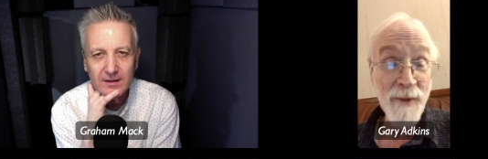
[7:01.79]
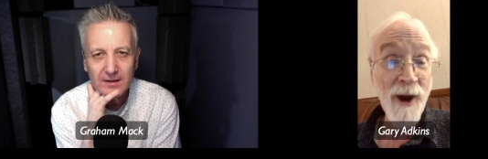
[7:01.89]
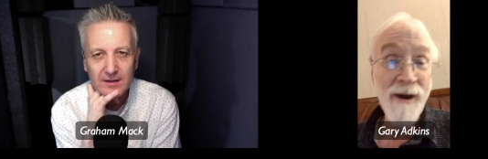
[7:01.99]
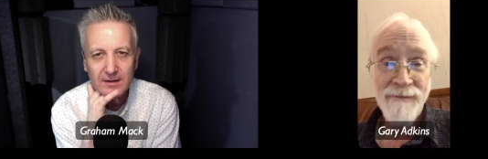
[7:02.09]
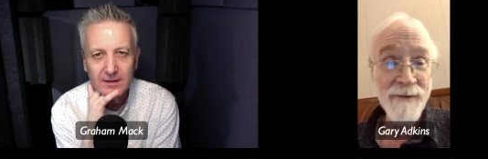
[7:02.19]

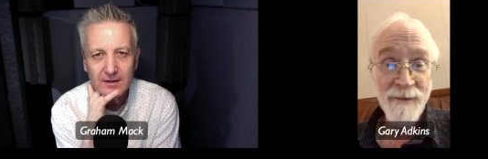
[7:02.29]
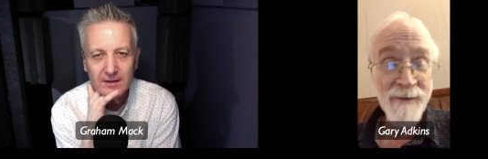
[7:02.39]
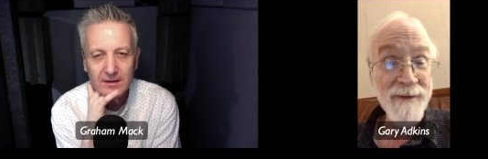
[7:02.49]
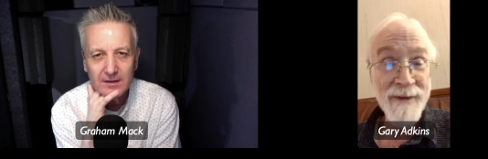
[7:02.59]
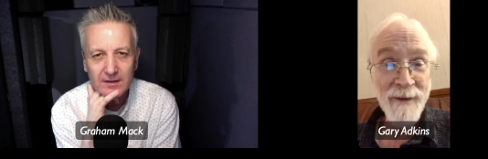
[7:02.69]
Speaker 1: bar for,
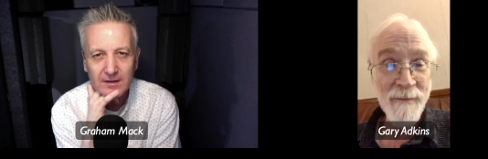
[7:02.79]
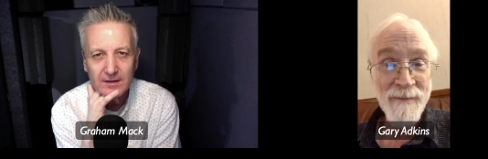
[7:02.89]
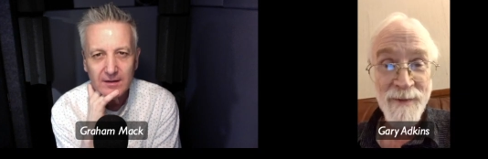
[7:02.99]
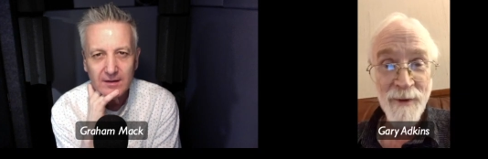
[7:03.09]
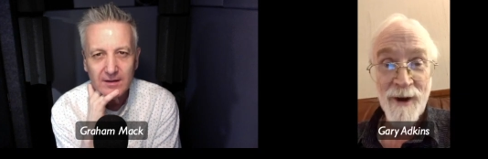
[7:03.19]
you know,
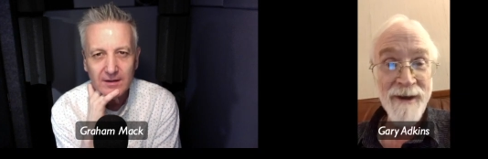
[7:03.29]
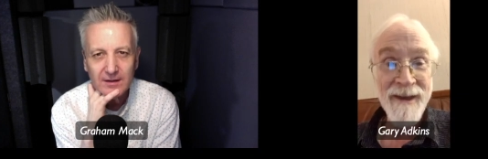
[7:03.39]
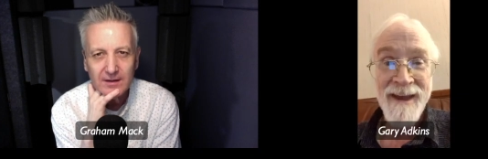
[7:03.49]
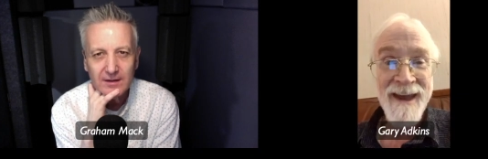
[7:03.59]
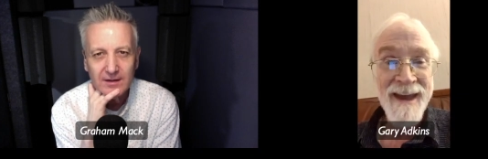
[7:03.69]
to
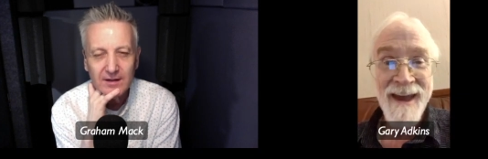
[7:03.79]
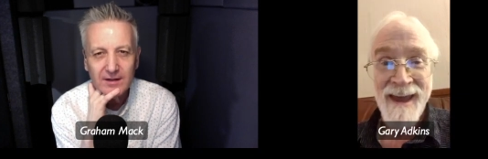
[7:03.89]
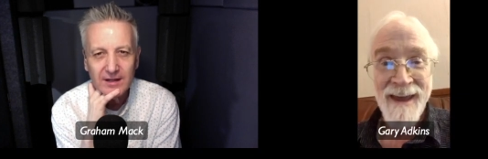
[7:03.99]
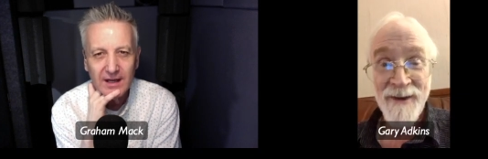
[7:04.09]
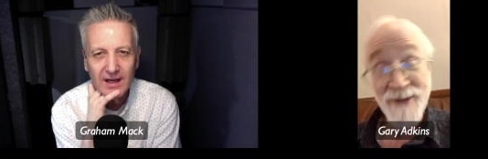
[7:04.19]
party
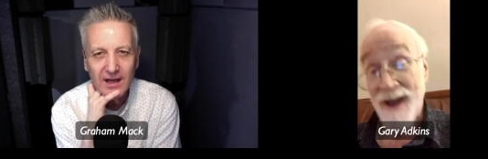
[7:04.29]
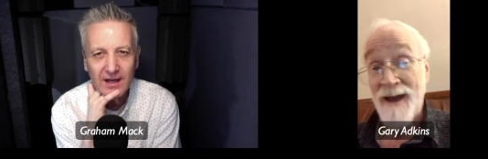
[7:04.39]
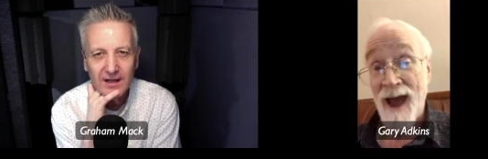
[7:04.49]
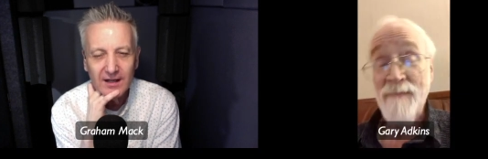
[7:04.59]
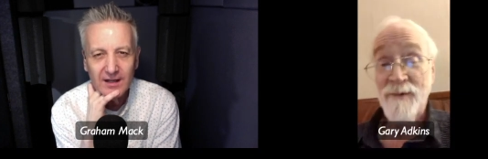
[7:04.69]
which
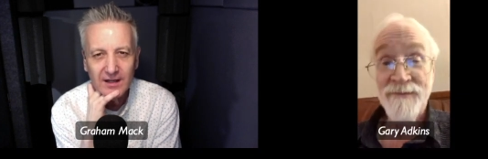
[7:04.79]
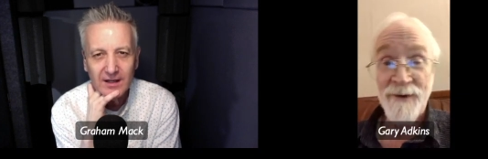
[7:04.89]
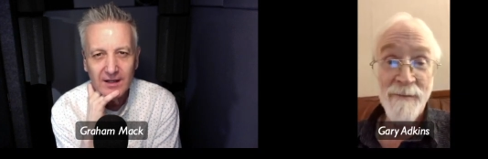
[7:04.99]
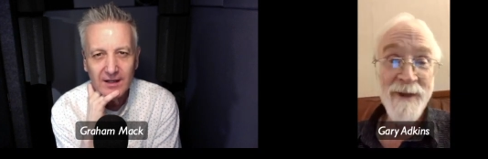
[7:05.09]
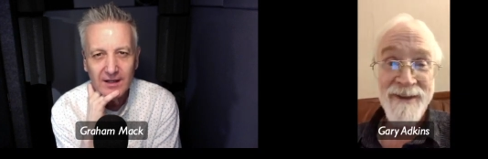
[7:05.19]
yeah. I, I,
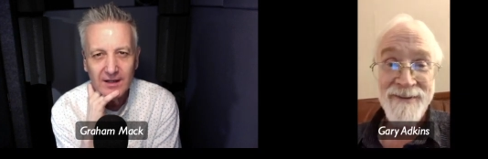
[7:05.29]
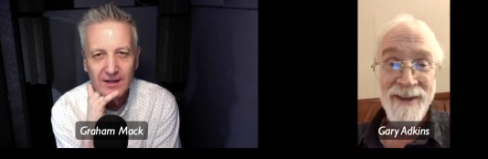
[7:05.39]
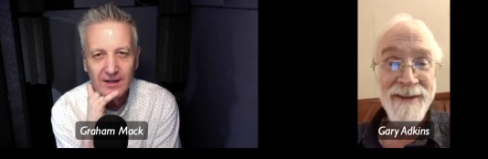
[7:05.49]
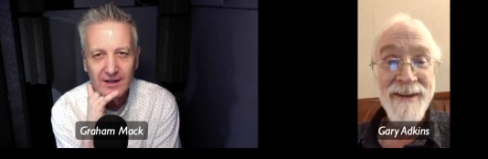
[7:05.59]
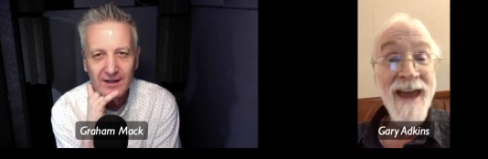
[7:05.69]
prefer because
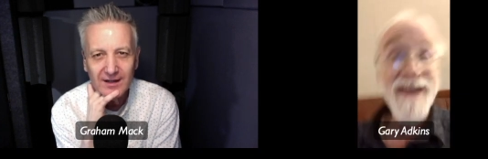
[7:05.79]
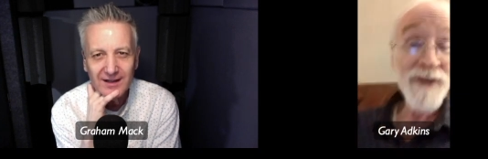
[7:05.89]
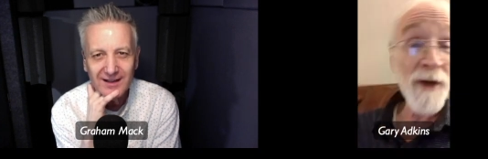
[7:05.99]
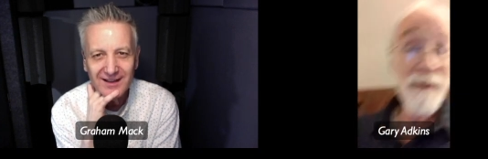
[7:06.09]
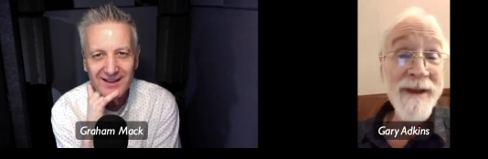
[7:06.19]
then
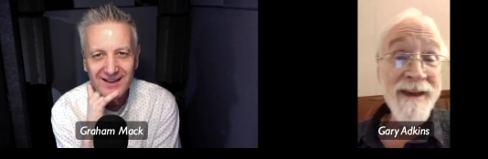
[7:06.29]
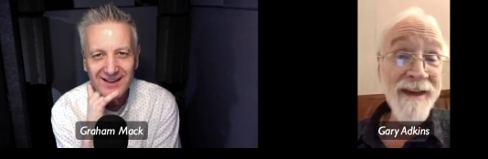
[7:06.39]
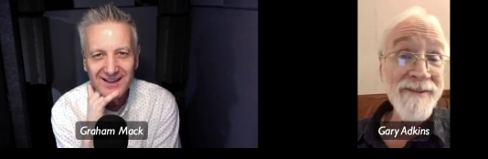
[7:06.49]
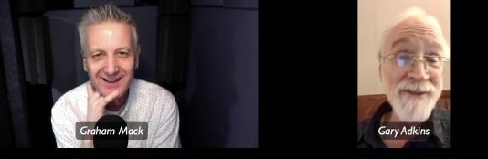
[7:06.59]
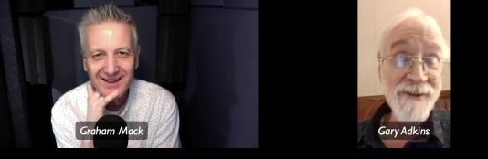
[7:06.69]
nobody
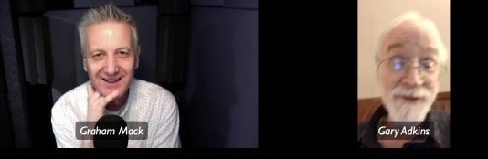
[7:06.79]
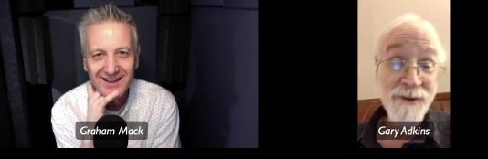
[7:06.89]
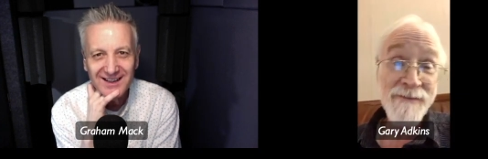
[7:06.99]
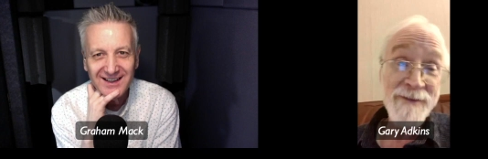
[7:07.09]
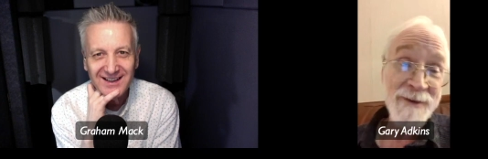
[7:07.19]
has to
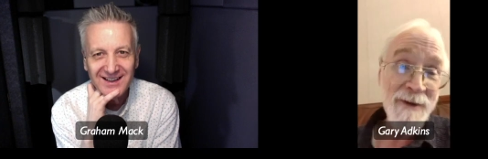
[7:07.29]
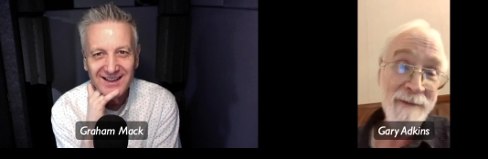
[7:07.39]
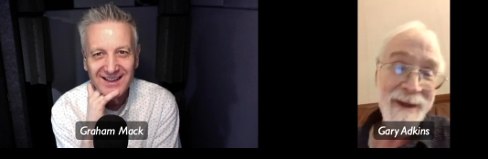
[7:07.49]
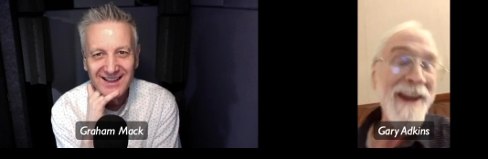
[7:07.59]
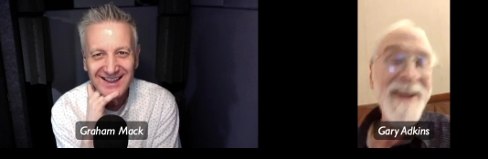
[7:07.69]
serve you.
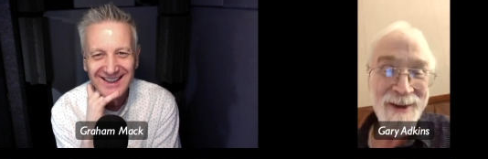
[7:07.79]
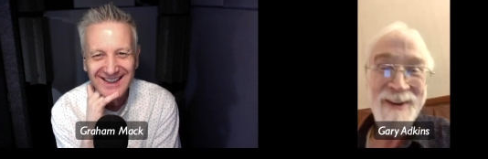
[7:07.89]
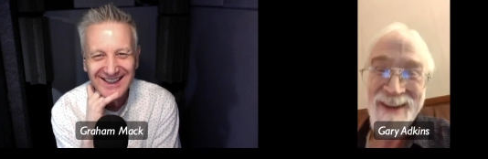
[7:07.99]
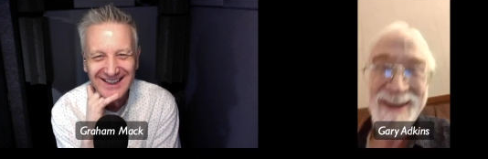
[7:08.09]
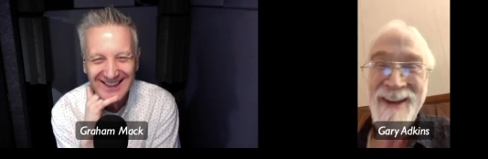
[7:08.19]
I mean, you,
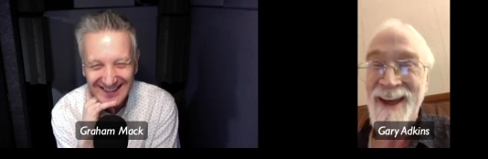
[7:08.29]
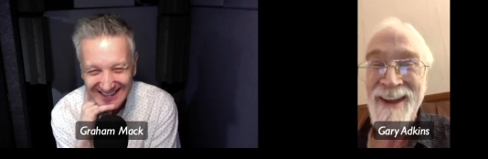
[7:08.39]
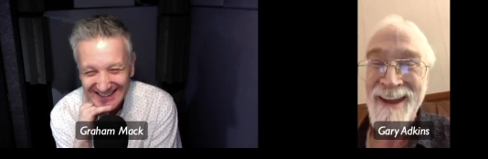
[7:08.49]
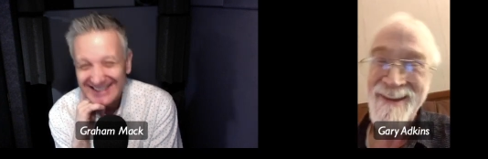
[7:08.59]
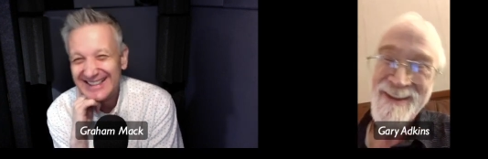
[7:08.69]
you know,
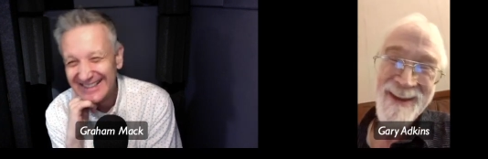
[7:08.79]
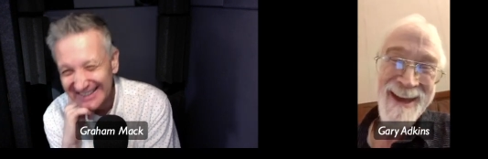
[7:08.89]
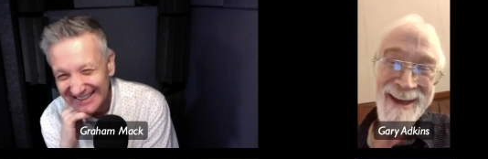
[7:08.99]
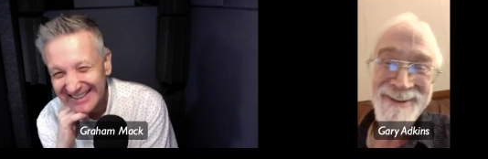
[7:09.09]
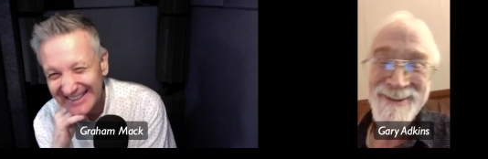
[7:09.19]
none of the
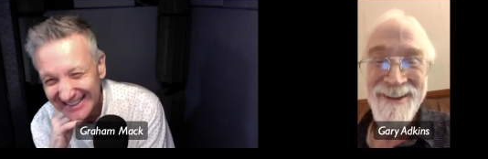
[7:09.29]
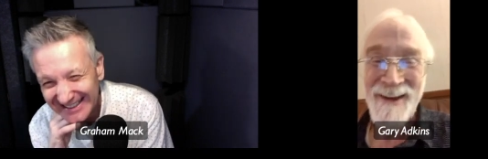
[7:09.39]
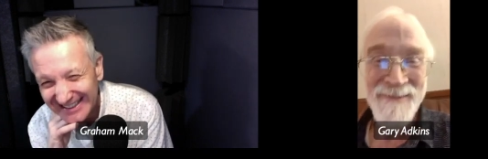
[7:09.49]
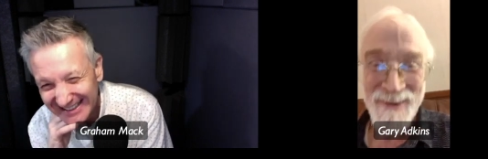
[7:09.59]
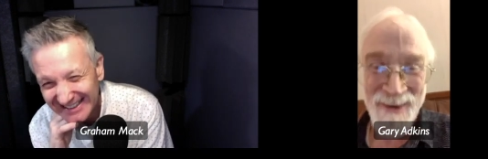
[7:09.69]
guests
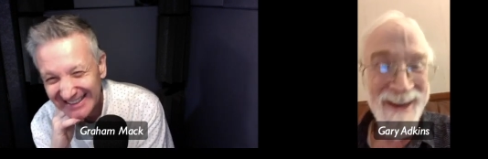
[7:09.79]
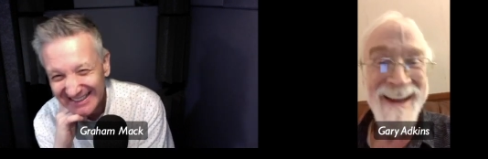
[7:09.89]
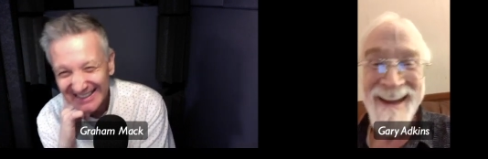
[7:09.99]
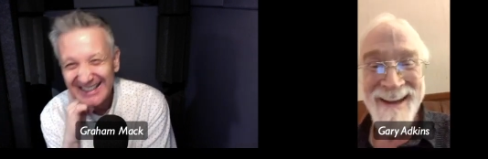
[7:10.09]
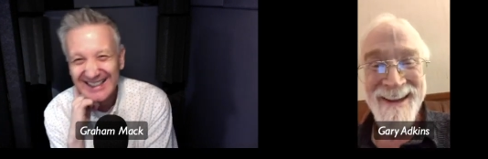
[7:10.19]
have to.
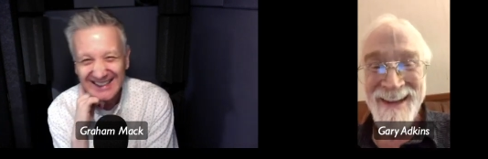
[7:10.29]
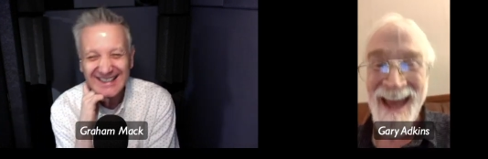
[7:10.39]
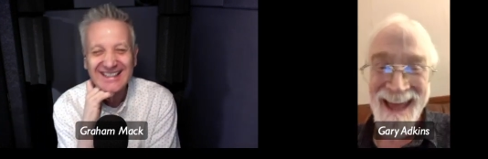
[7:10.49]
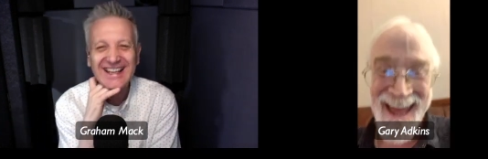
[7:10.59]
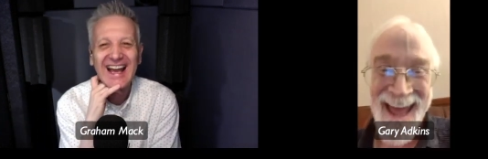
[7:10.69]

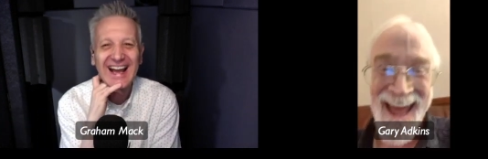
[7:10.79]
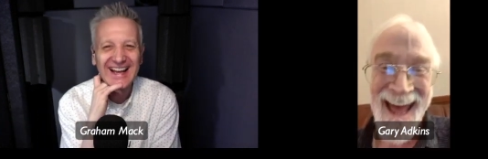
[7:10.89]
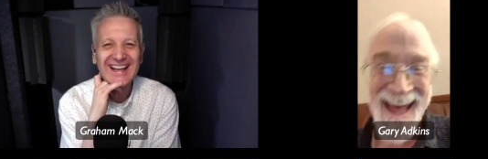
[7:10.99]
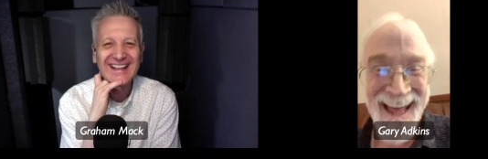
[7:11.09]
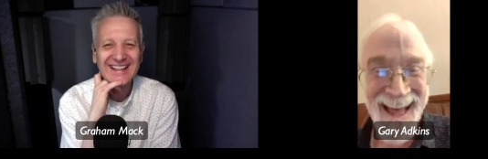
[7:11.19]
yeah,